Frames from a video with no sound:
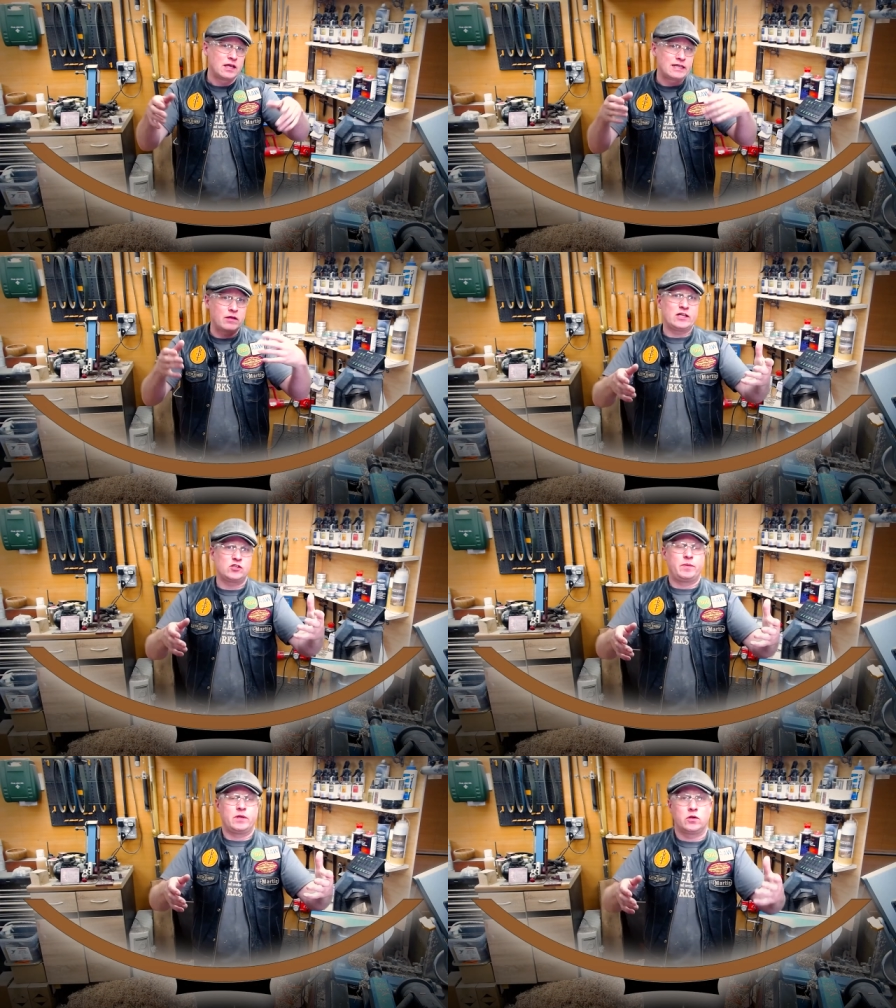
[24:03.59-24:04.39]
Now
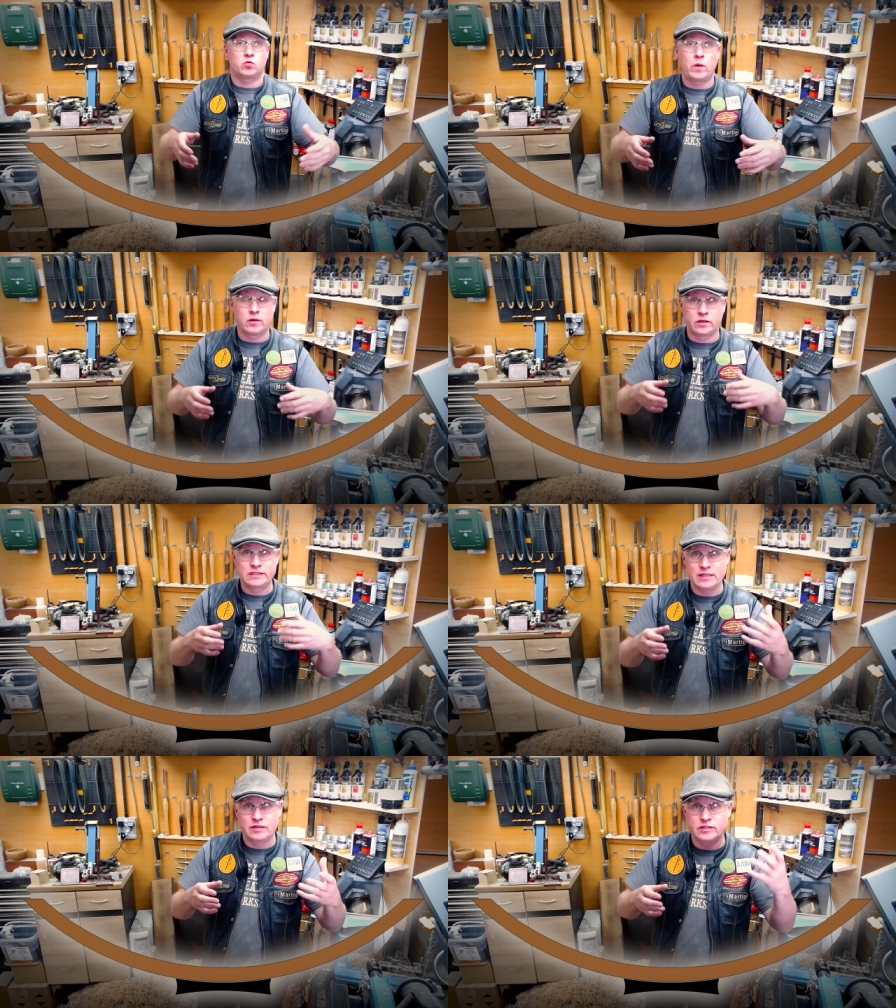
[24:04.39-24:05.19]
that's because when I
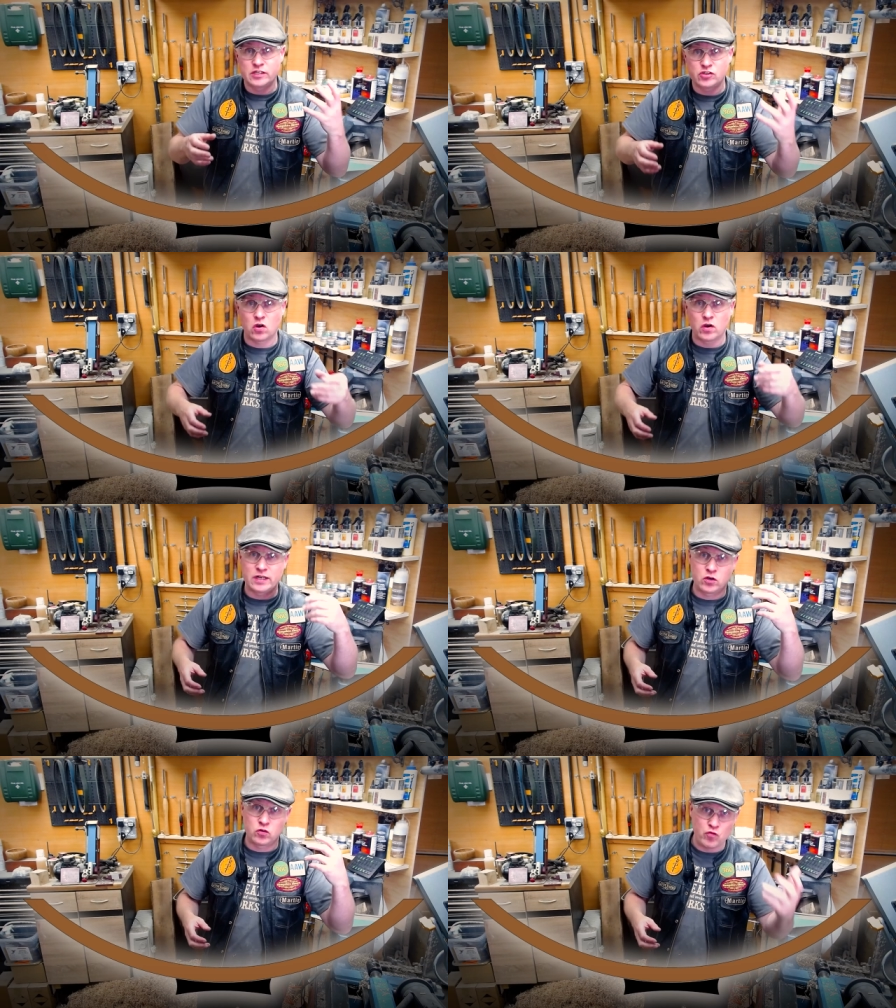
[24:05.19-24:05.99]
did the
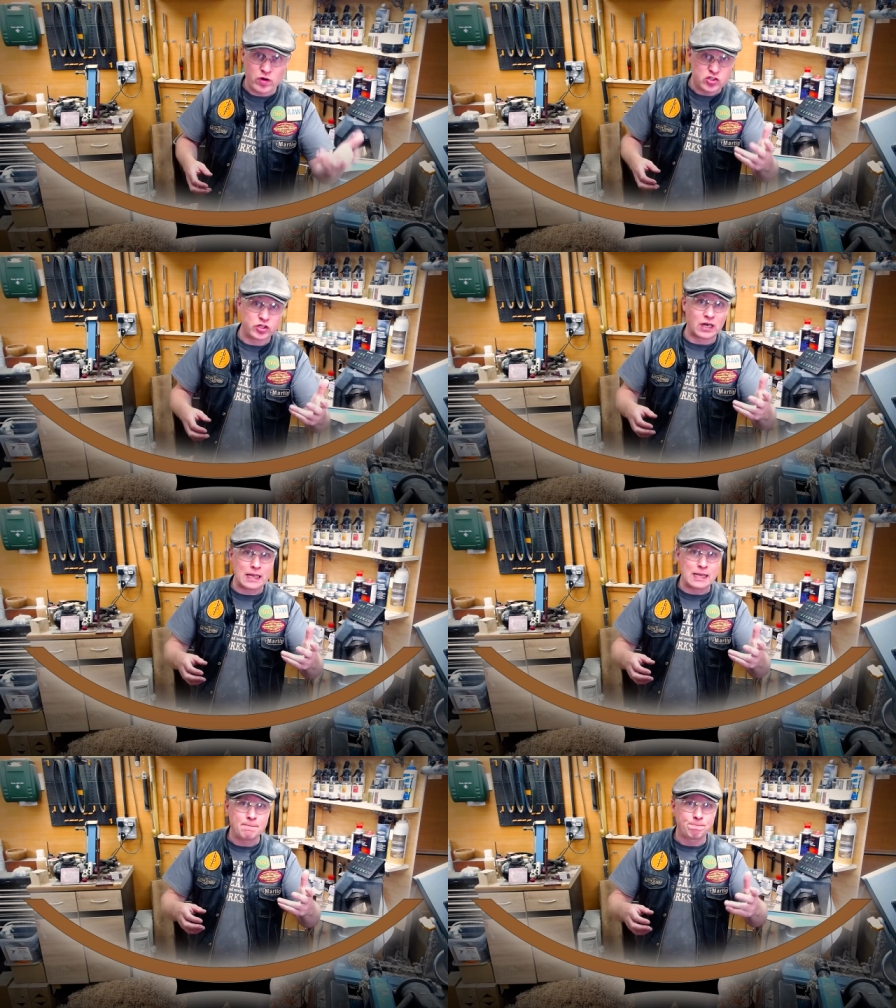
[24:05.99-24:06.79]
design
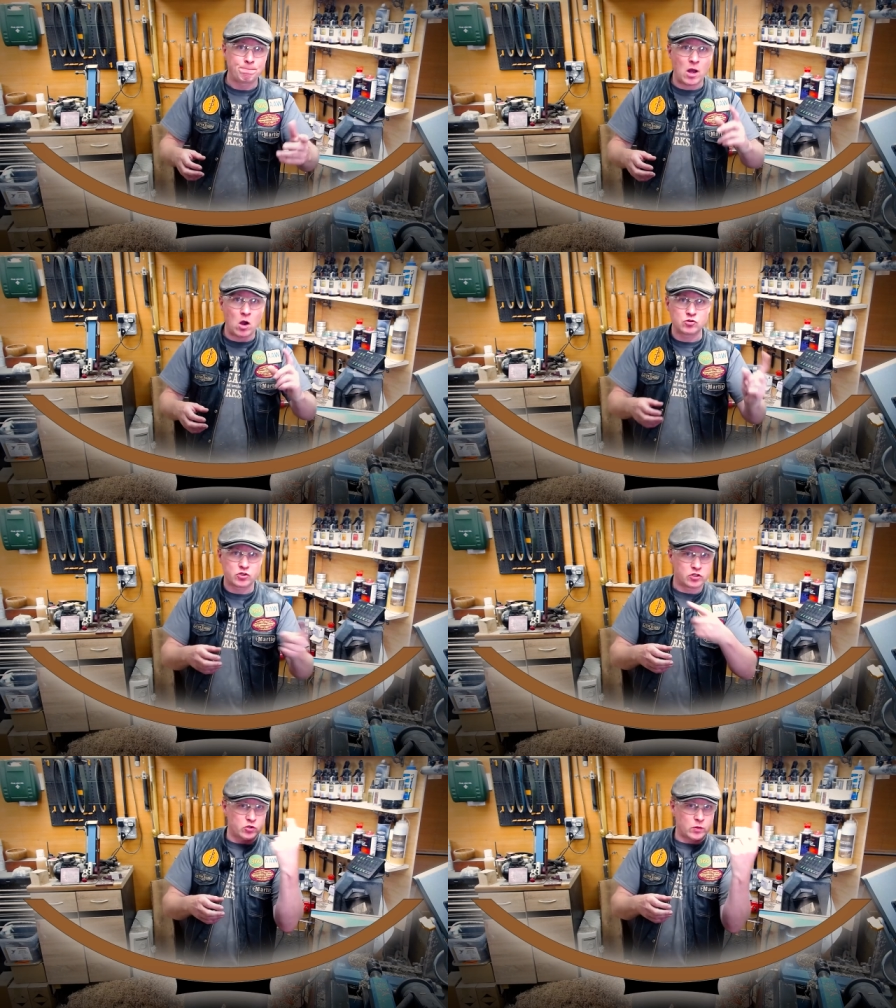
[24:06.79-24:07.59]
originally, I was
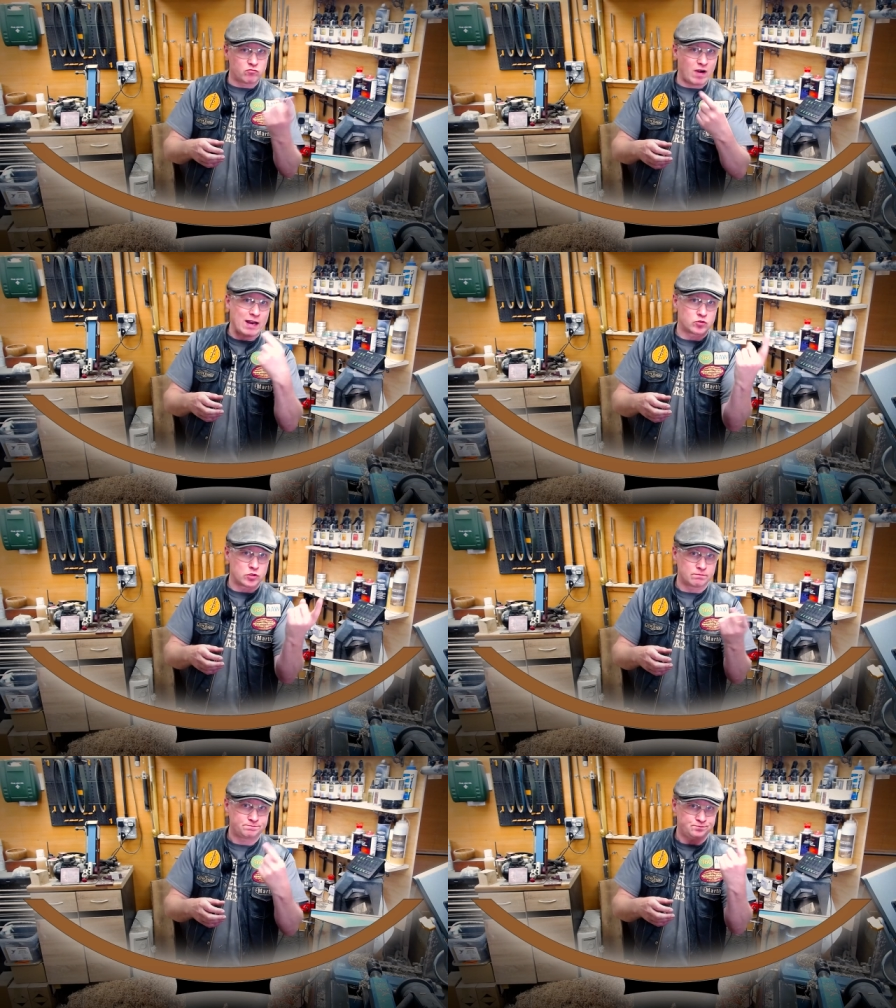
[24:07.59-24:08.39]
going to do it
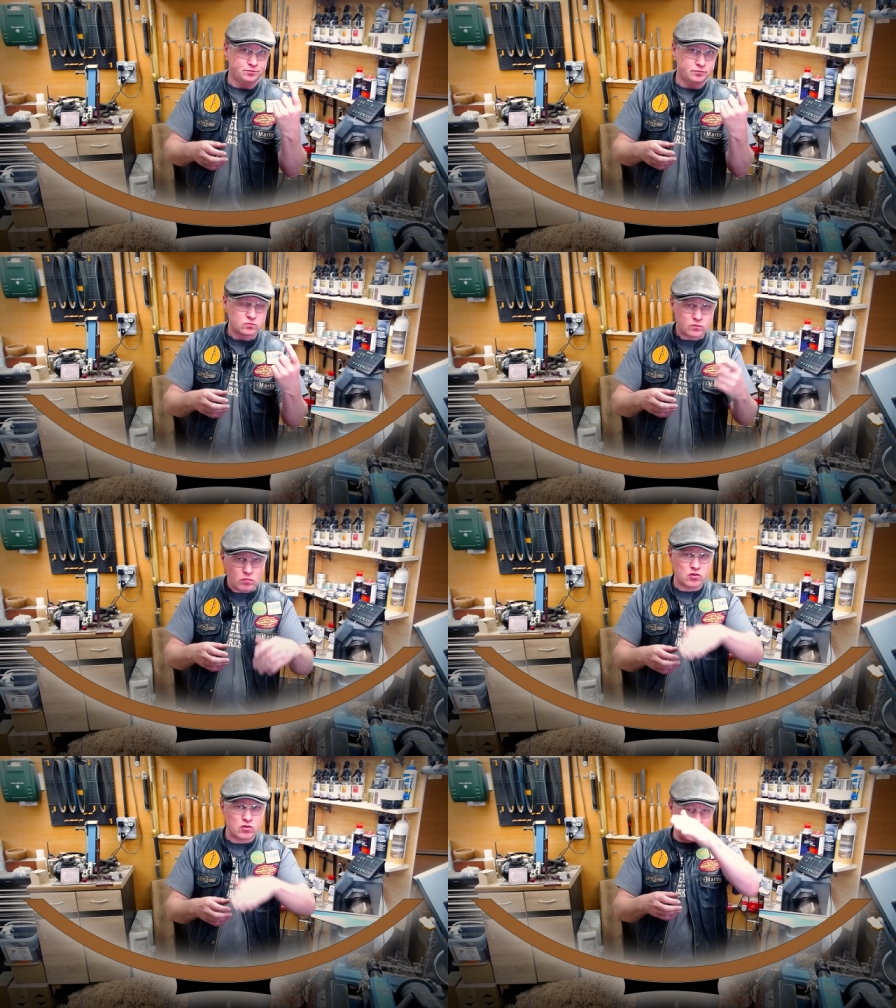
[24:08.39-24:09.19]
round.
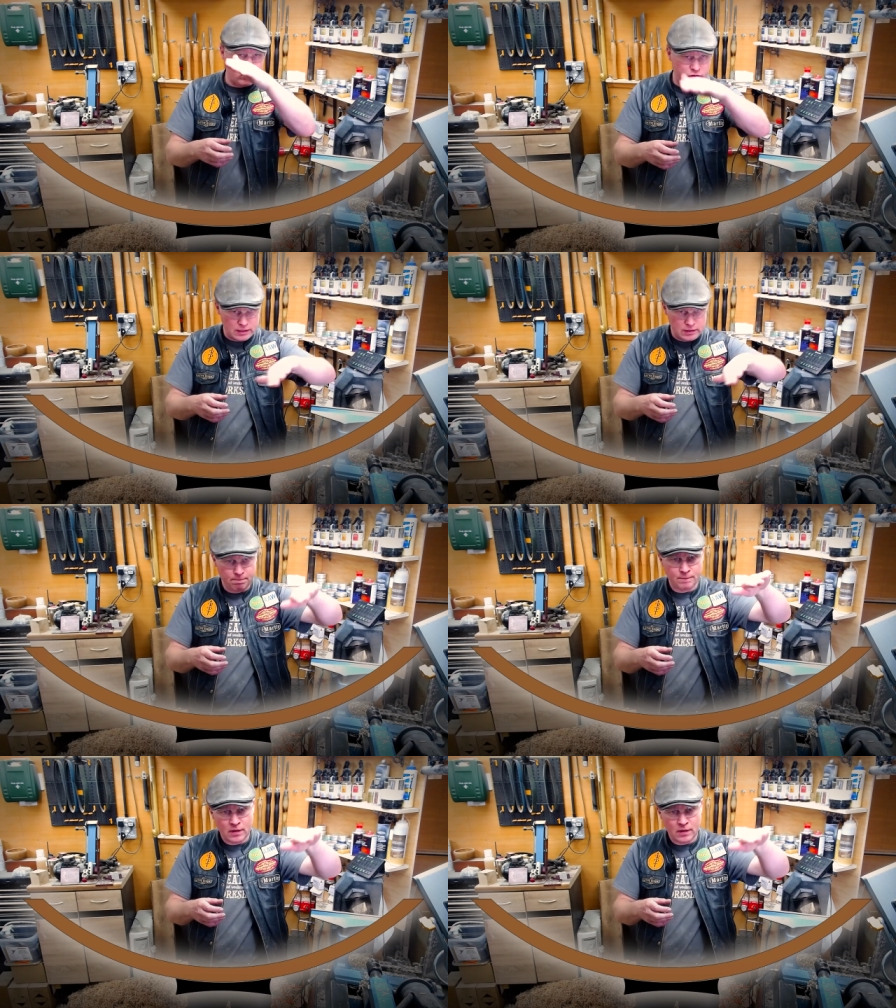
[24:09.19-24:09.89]
So the